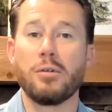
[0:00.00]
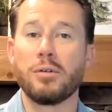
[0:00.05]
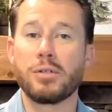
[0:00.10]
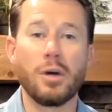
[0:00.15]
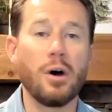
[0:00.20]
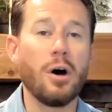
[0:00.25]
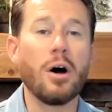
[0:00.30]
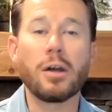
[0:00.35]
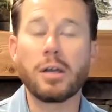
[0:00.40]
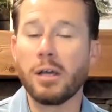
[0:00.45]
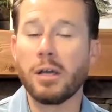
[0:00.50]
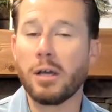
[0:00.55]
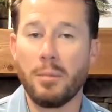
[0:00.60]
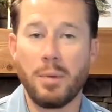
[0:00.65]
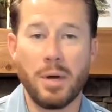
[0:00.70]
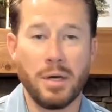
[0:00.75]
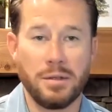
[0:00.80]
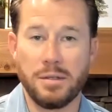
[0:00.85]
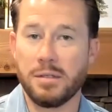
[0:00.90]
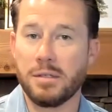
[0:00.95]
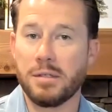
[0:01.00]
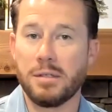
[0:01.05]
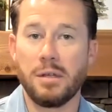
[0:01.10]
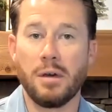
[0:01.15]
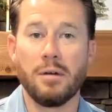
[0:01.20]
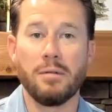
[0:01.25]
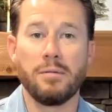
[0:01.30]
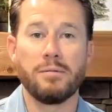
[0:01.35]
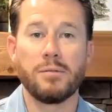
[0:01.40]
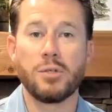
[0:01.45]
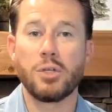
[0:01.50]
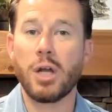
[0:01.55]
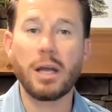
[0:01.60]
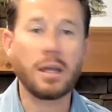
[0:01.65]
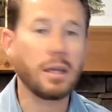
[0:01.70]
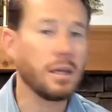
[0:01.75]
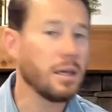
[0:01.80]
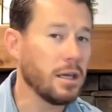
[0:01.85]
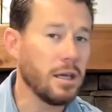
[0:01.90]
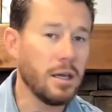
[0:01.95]
talking about this stuff,
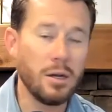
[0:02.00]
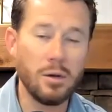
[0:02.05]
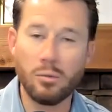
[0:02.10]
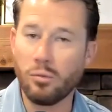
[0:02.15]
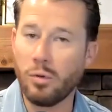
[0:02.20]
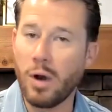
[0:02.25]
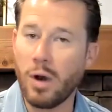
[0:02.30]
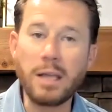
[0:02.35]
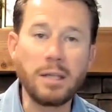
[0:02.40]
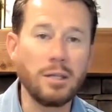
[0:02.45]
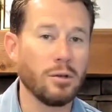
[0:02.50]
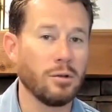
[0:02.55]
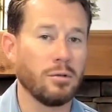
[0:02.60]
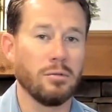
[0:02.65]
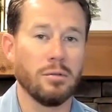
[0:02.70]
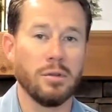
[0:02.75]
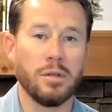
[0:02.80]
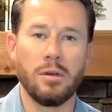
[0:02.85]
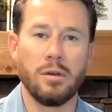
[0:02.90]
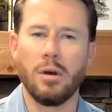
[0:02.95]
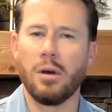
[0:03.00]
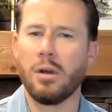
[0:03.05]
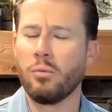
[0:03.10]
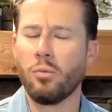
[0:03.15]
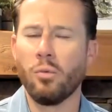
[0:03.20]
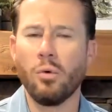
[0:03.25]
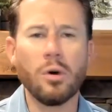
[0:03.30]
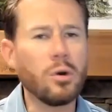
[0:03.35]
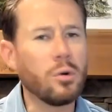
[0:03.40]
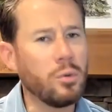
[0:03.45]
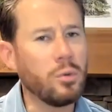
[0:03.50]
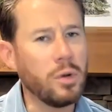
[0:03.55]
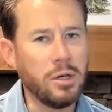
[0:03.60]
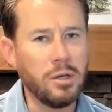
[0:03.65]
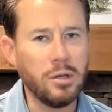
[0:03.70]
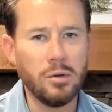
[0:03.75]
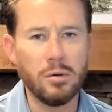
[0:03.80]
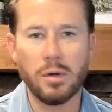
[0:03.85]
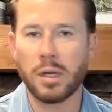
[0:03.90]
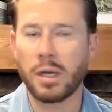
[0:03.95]
checking in regularly on what are we
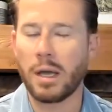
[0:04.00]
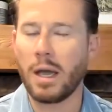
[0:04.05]
doing?